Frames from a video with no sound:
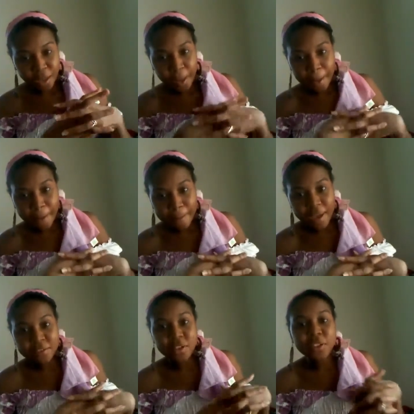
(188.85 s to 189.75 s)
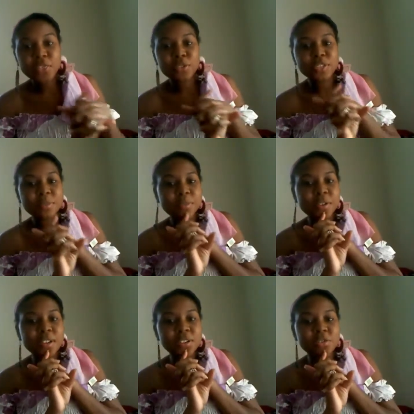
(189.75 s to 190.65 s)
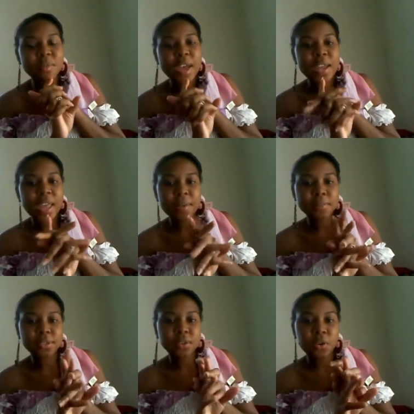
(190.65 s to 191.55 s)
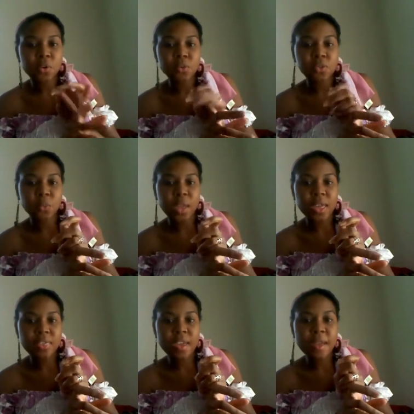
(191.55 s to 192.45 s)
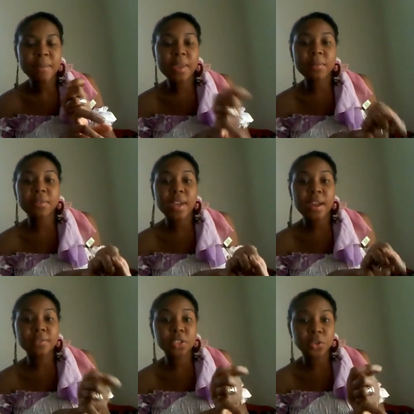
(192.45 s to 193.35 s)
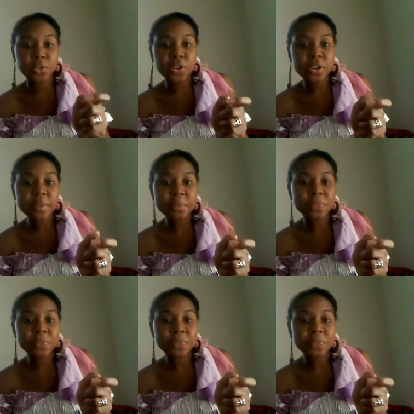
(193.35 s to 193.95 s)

Um, I've gone through some pretty dramatic episodes with people that I've tutored,